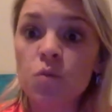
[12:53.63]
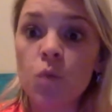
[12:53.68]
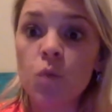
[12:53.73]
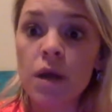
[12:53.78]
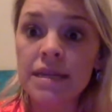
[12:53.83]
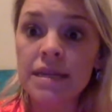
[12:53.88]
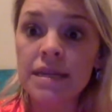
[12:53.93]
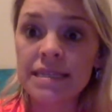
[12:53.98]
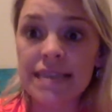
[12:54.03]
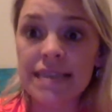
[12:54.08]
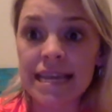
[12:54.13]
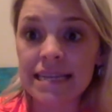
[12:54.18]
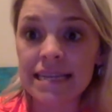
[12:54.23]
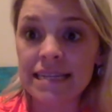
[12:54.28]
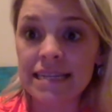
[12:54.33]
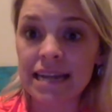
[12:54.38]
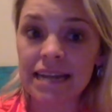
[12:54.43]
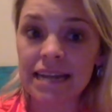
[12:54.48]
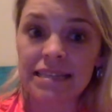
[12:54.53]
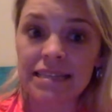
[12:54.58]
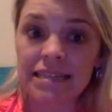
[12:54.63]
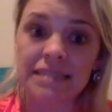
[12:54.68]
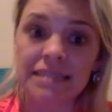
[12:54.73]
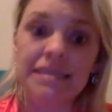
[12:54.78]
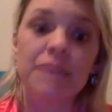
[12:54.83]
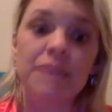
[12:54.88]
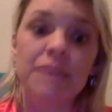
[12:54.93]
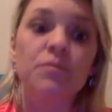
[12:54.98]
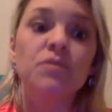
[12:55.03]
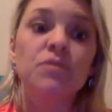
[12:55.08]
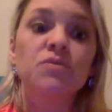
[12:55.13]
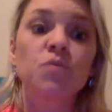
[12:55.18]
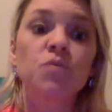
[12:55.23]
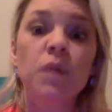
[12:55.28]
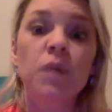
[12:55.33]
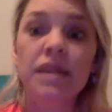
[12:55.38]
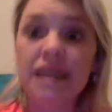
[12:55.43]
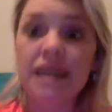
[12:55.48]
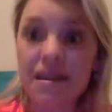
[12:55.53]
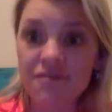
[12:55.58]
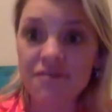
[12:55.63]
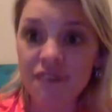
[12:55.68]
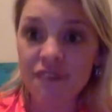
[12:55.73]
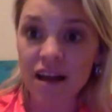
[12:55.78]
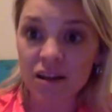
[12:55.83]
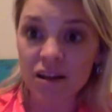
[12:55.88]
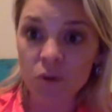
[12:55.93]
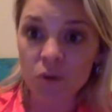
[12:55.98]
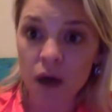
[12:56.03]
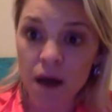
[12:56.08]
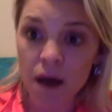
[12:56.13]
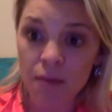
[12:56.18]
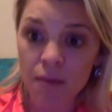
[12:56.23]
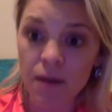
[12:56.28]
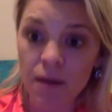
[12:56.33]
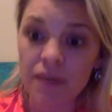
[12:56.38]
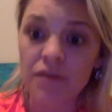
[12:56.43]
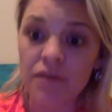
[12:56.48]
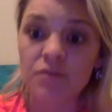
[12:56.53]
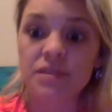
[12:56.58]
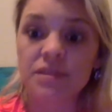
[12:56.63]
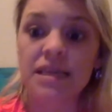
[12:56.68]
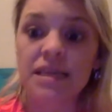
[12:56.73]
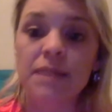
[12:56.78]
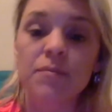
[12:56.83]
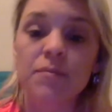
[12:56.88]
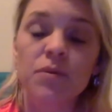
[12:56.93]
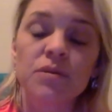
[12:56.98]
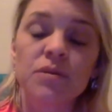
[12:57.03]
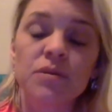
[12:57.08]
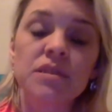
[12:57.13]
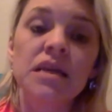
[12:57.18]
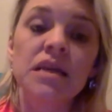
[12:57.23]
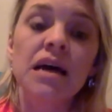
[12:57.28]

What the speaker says: What date did I send samples? When did I follow up on those samples?